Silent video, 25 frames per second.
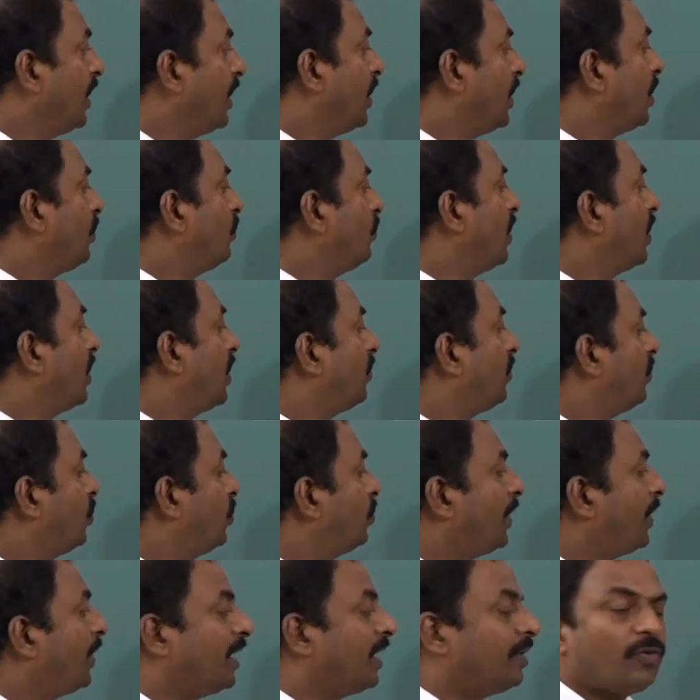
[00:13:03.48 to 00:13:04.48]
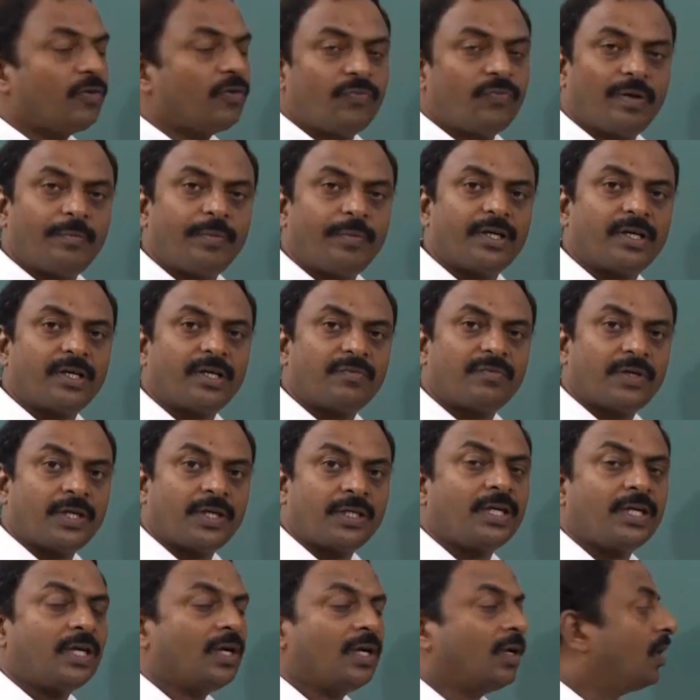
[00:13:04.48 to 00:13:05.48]
Now you might be familiar
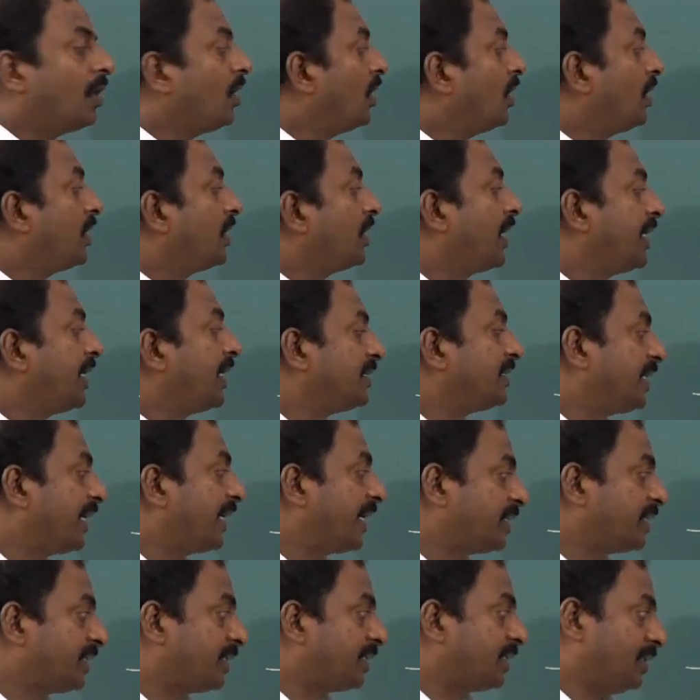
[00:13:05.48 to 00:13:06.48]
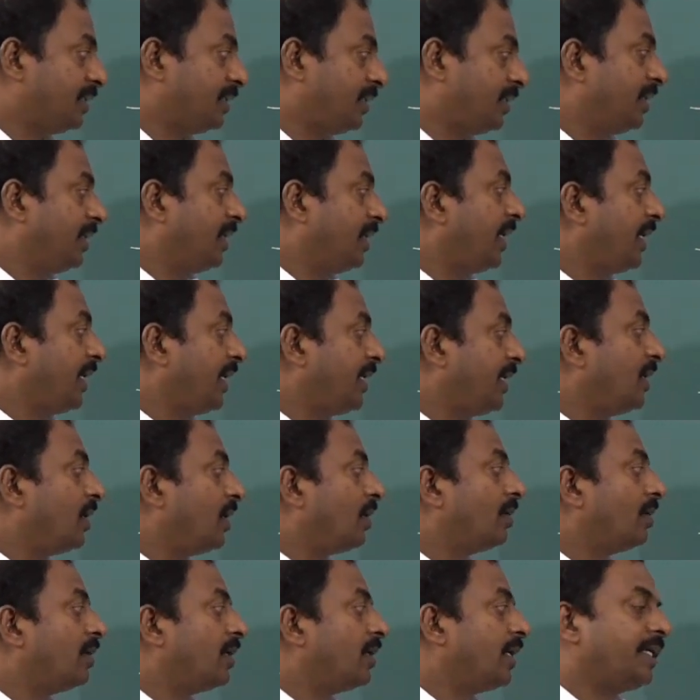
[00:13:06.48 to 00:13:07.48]
with transaction and
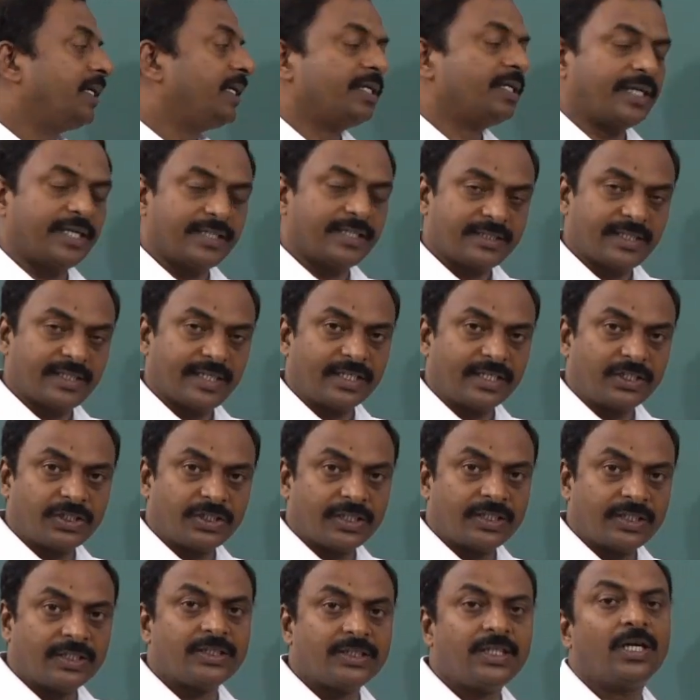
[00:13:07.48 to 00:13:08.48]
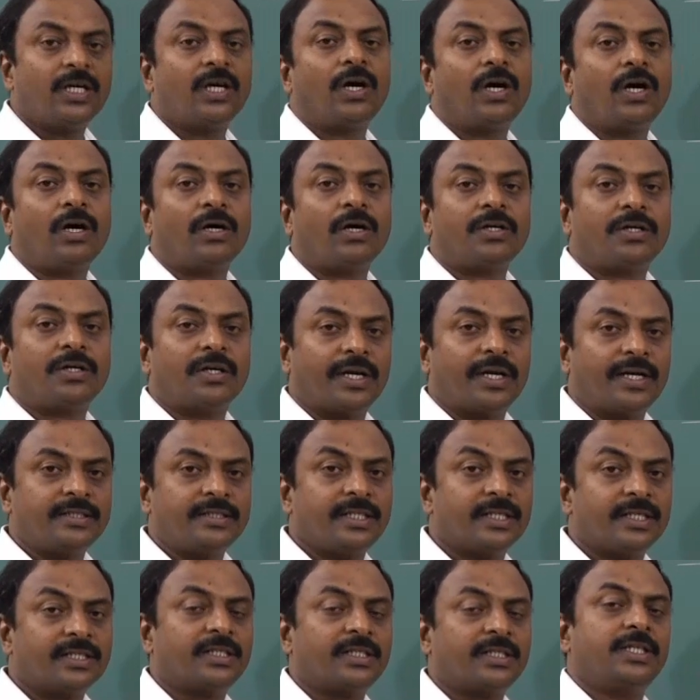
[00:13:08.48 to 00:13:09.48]
online transactions, or
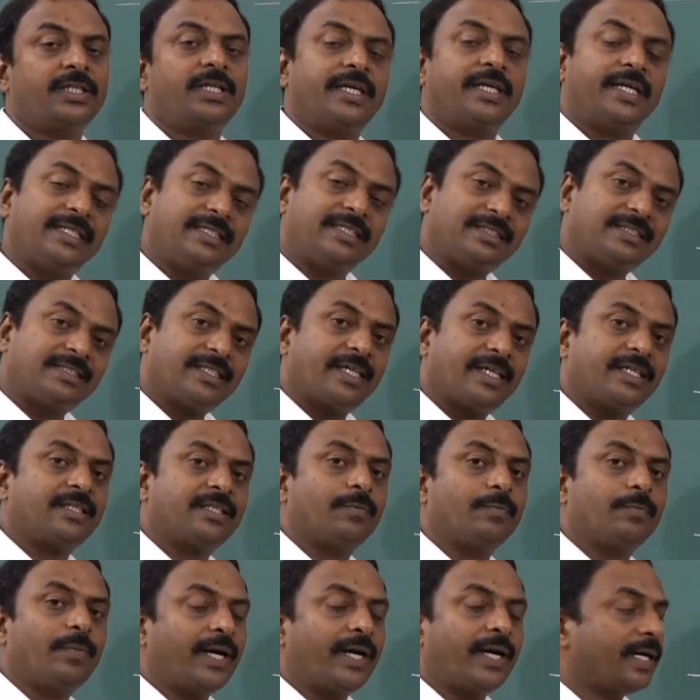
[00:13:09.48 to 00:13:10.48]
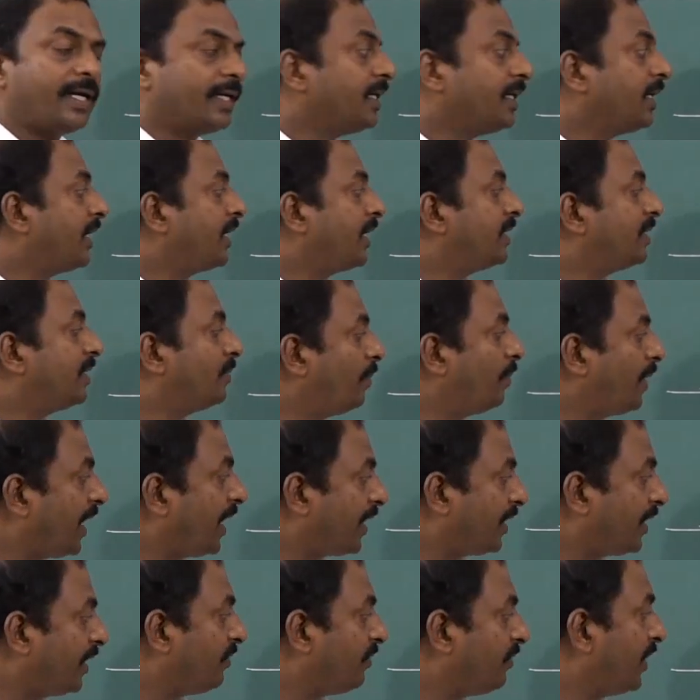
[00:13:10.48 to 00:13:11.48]
transaction inside the bank at the
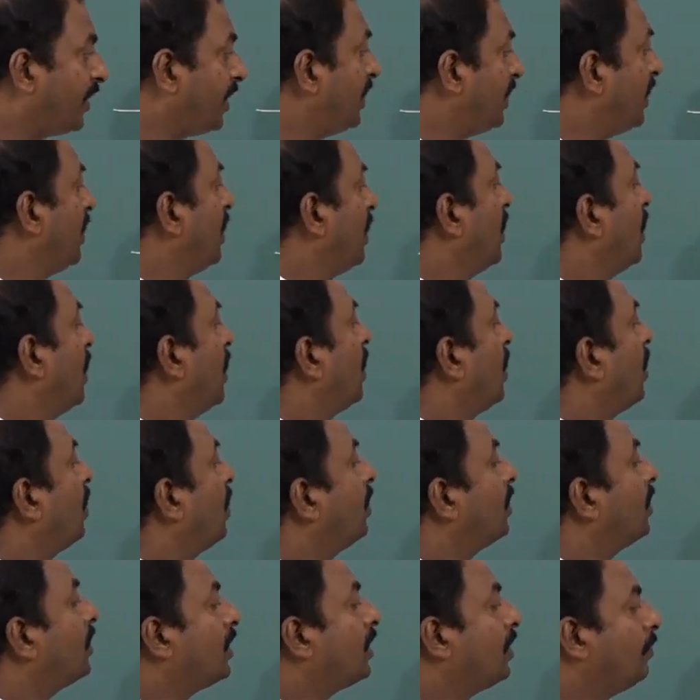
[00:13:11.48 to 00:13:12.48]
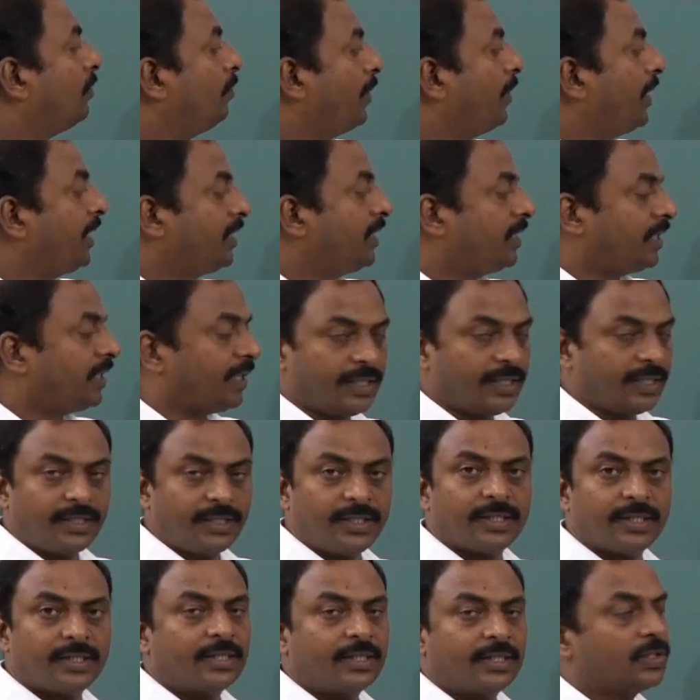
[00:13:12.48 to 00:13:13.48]
bank level are
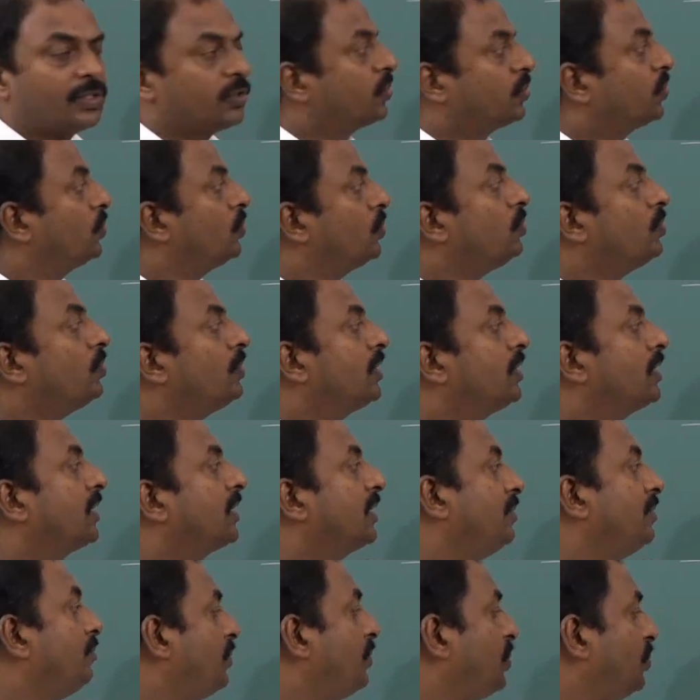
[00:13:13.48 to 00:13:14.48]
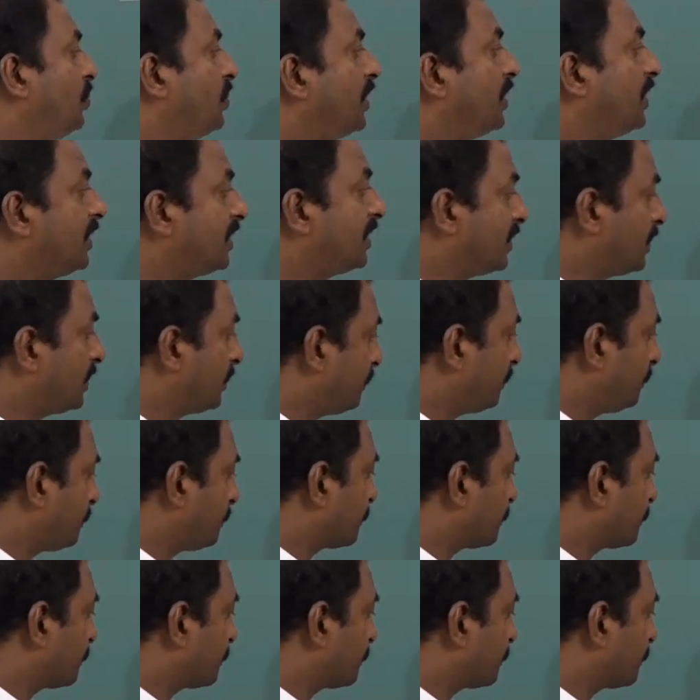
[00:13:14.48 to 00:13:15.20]
maintained through computers.